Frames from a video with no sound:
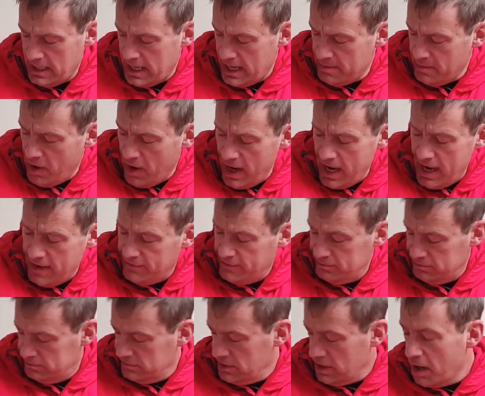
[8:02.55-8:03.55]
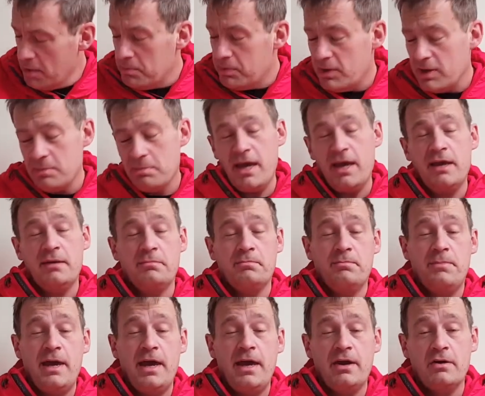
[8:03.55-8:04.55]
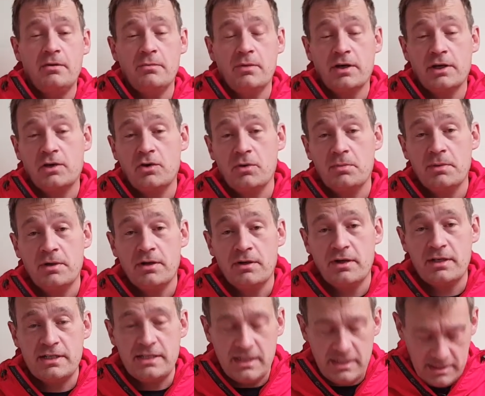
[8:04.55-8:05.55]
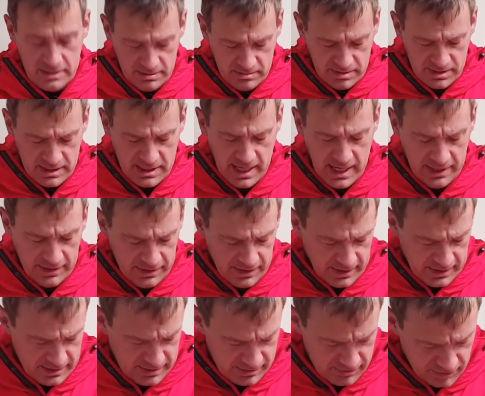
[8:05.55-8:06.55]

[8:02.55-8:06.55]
I'm pretty bad on my equipment, and I tend to snag things